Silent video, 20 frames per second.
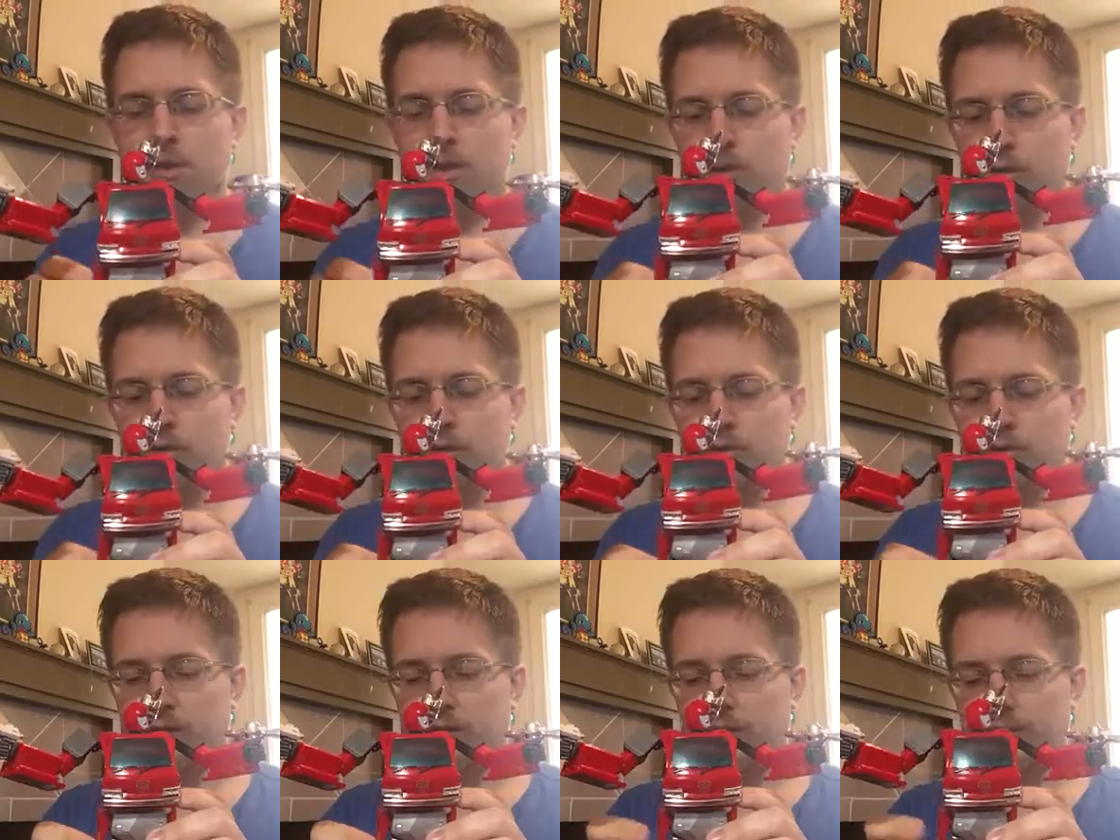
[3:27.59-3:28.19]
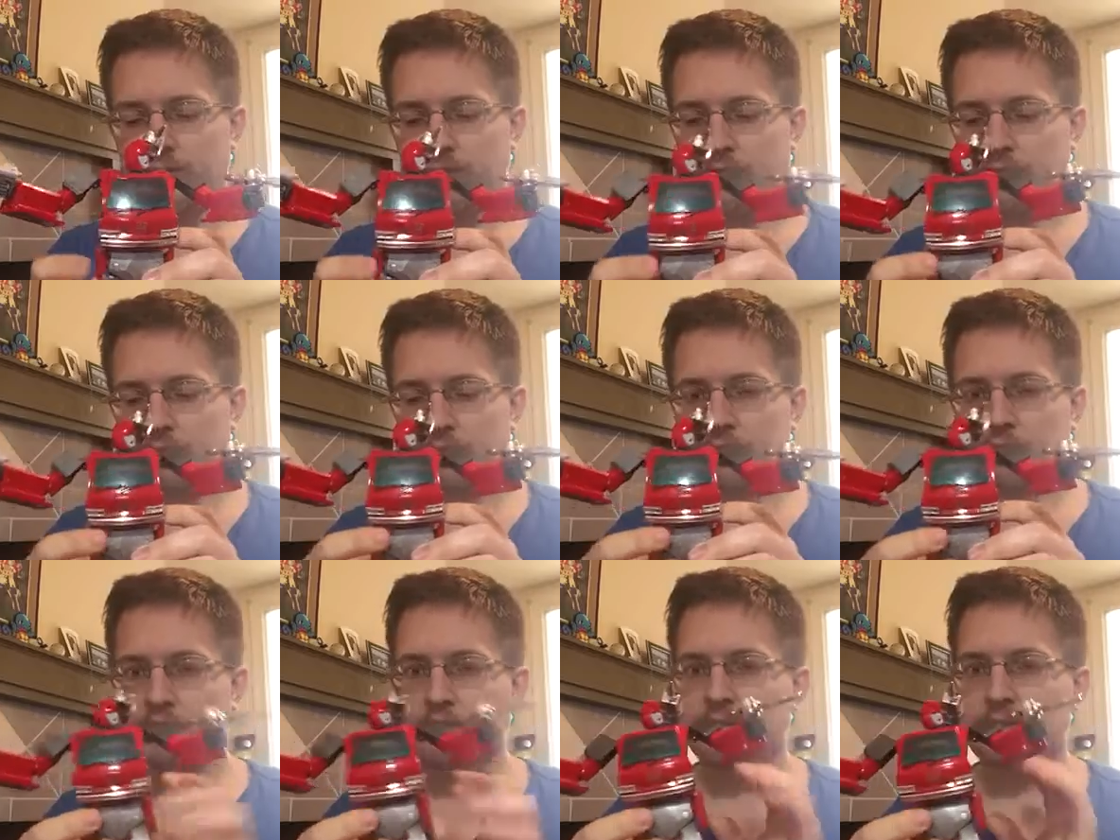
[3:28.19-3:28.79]
who said that
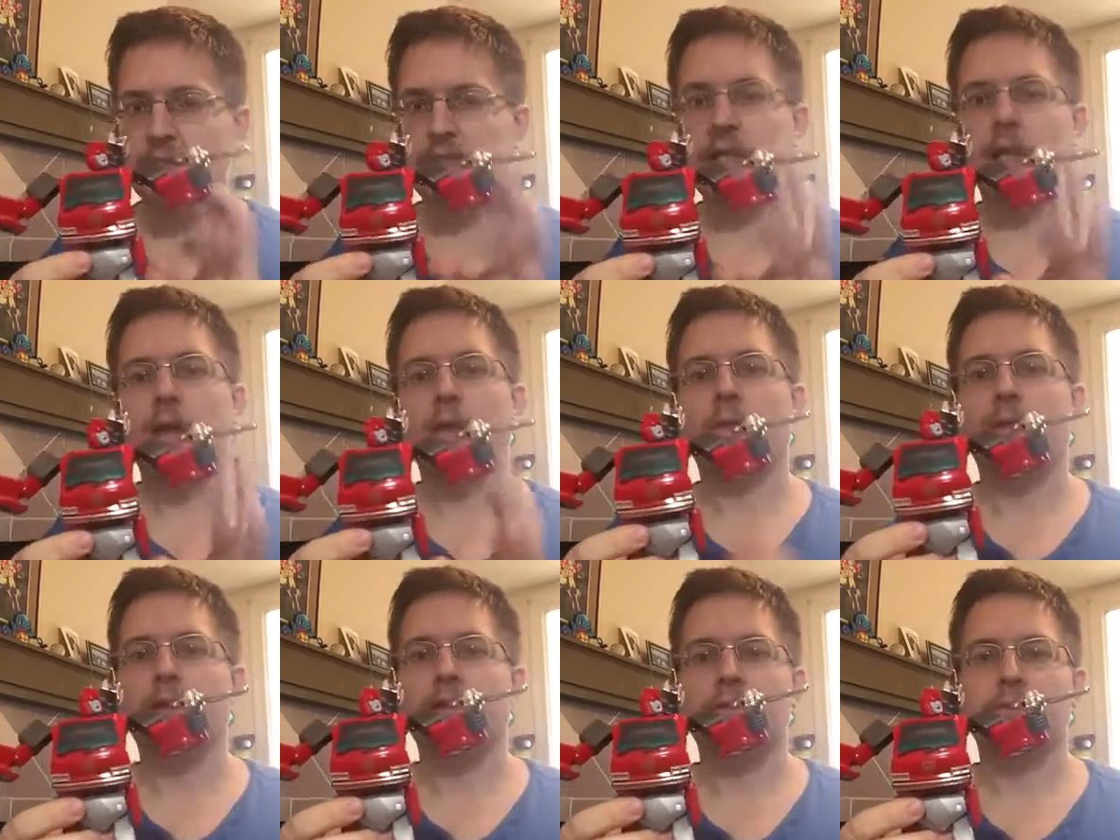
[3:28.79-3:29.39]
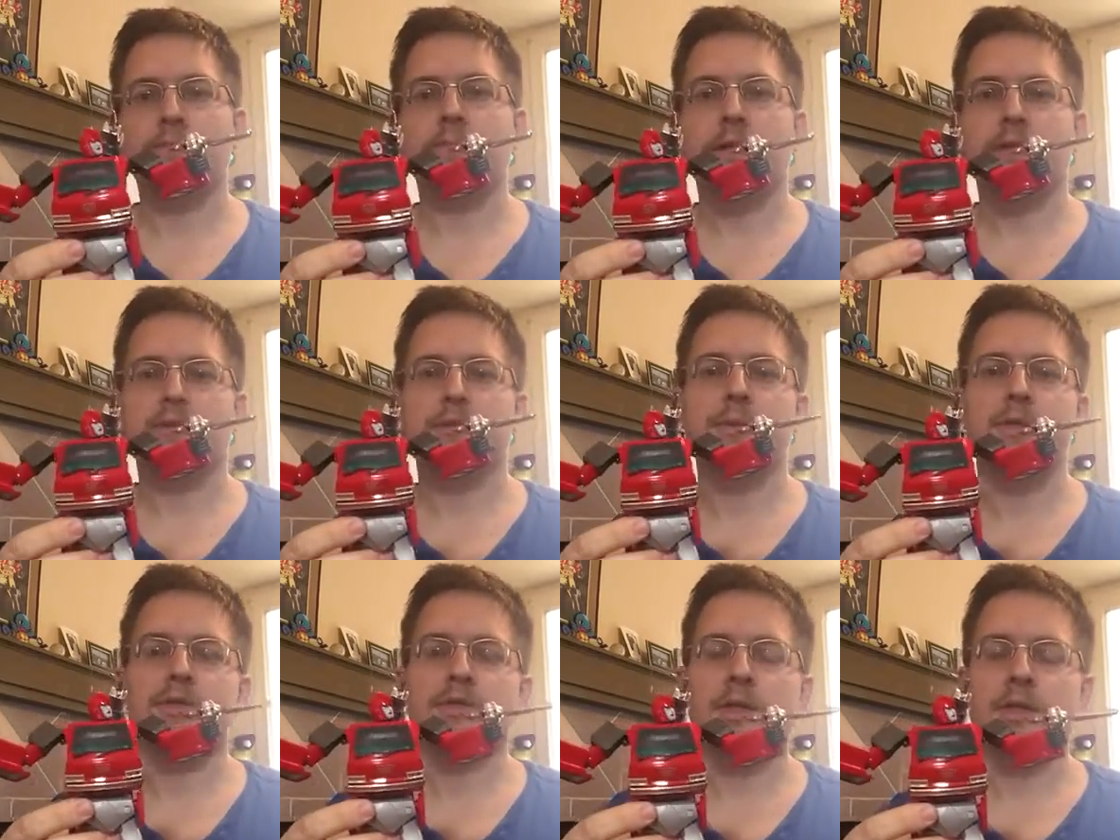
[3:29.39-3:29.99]
he did not like
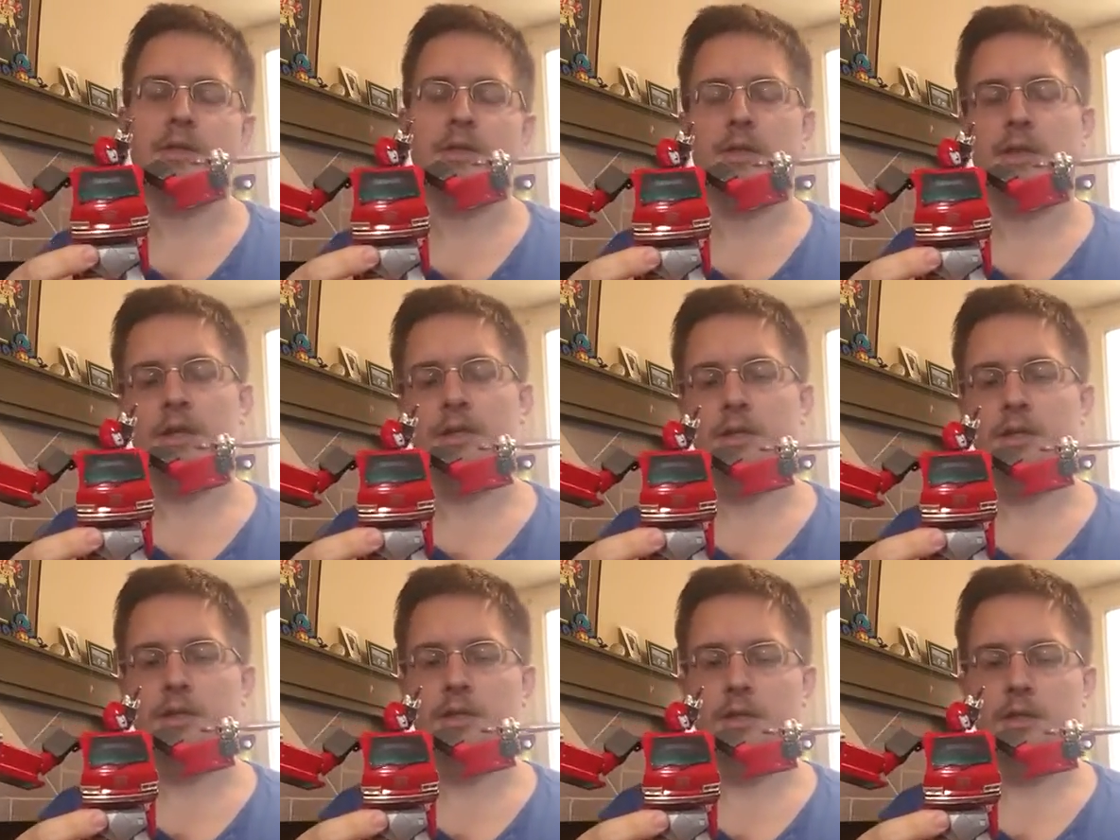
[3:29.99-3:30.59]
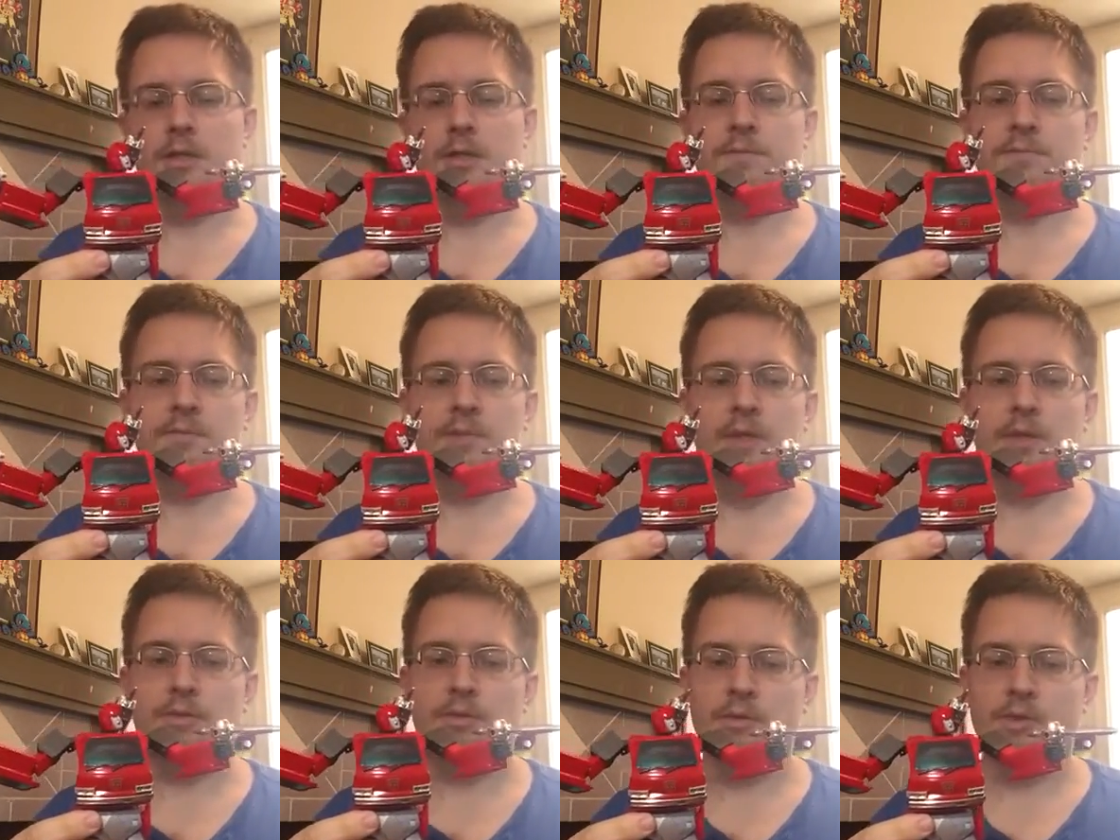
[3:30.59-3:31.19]
Masterpiece Ironhide here
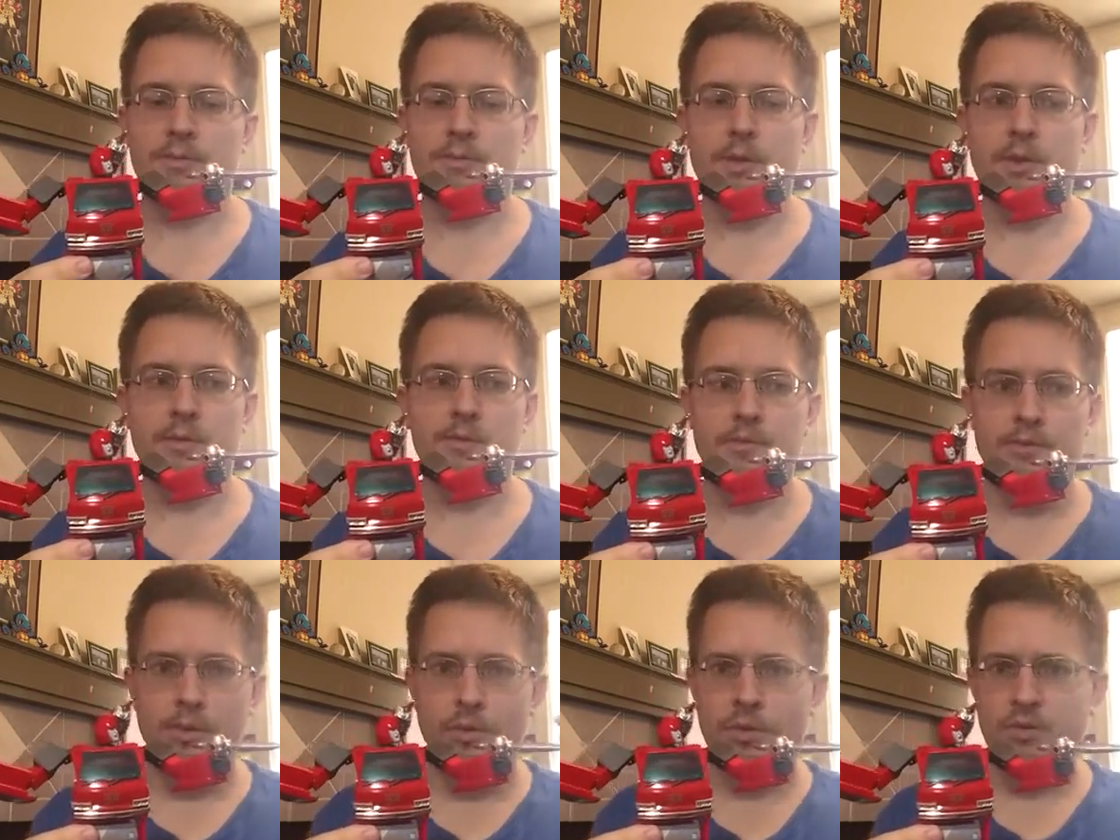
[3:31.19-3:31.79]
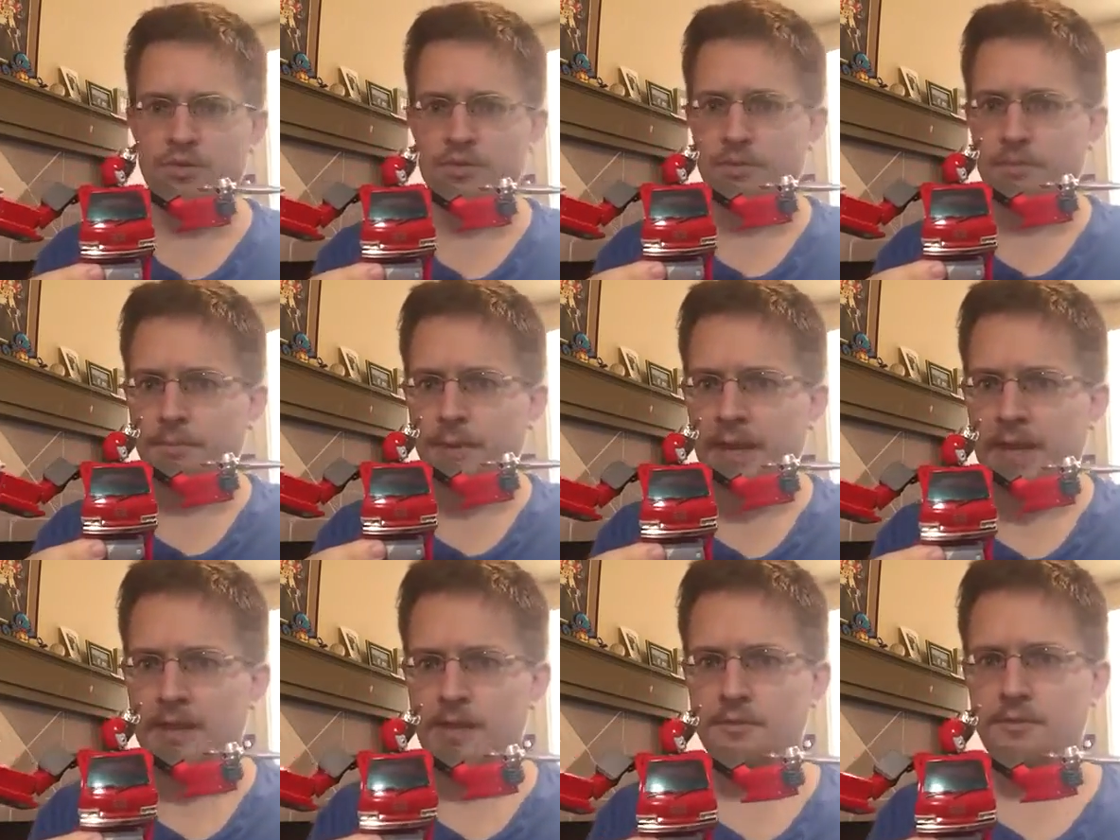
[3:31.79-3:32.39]
and was going to put him towards the
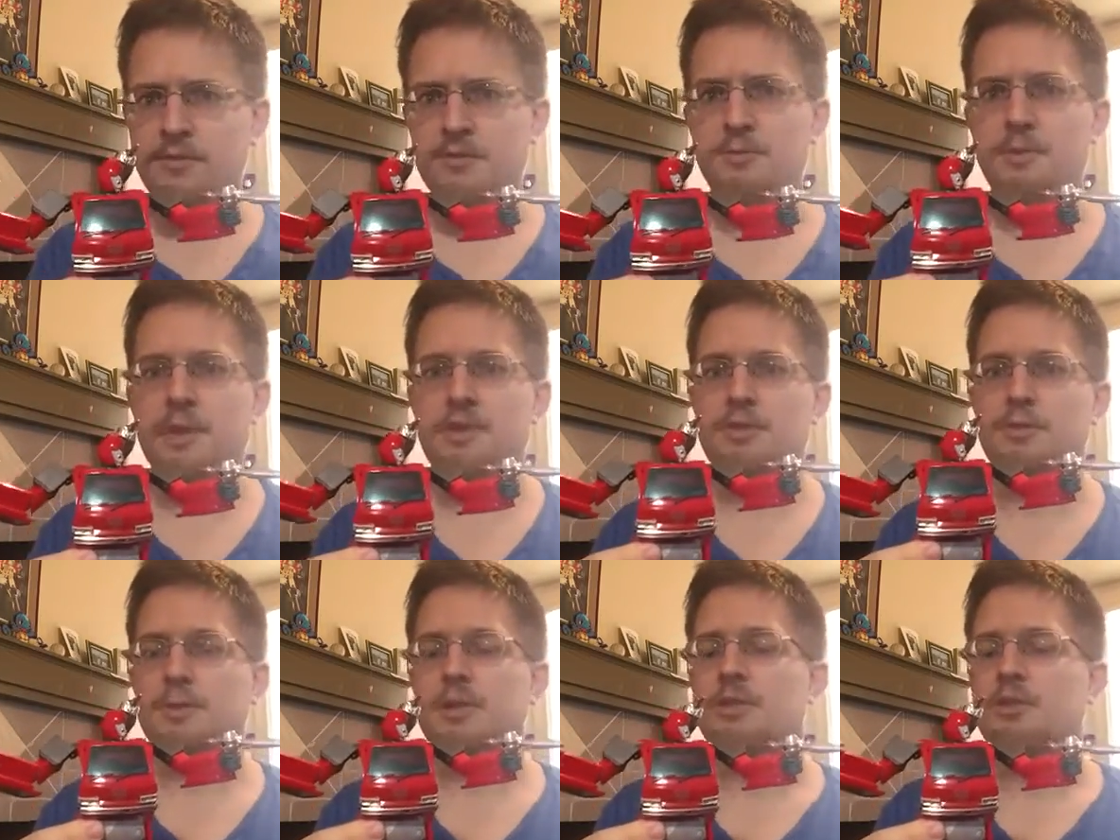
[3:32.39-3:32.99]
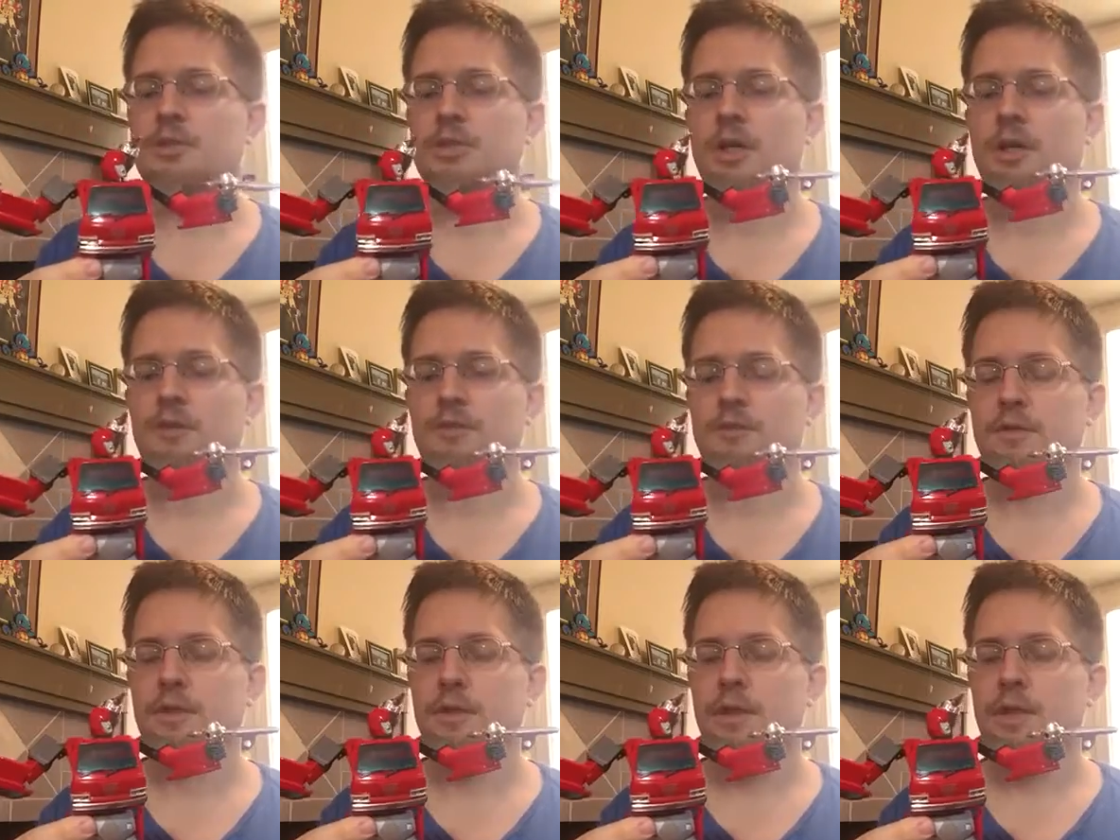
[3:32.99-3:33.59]
back of his Masterpiece
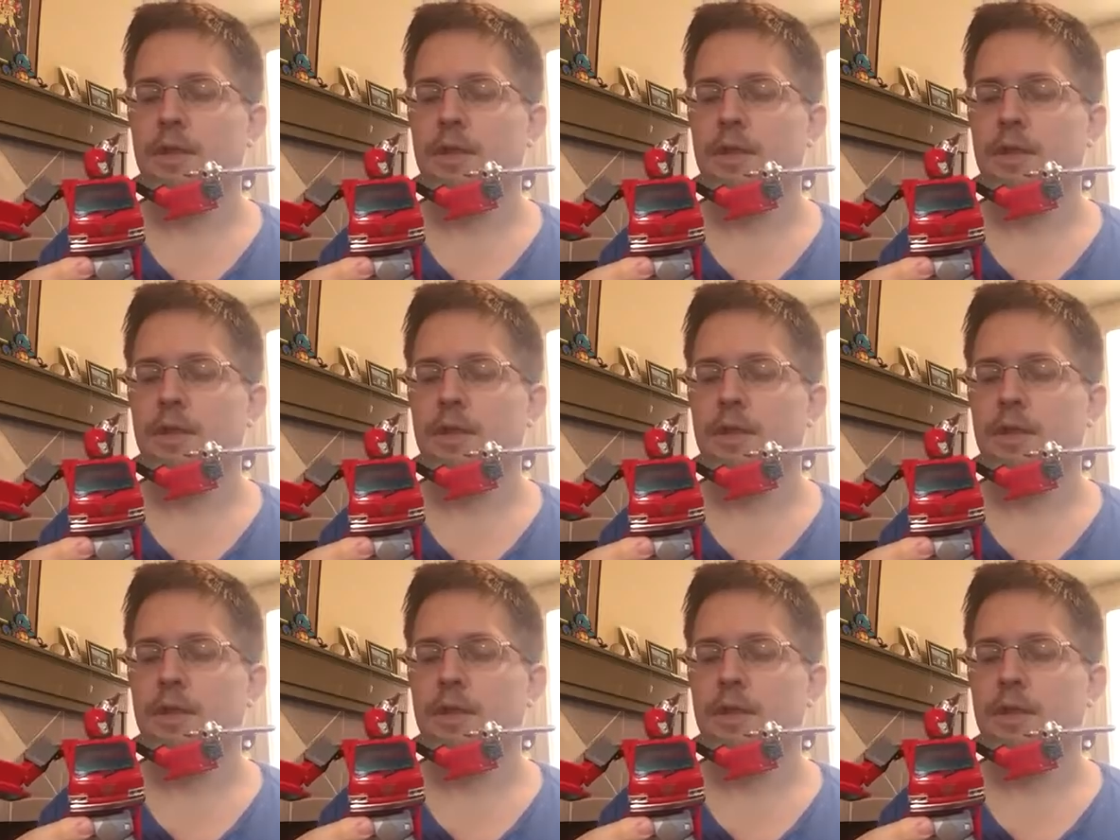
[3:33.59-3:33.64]
shelf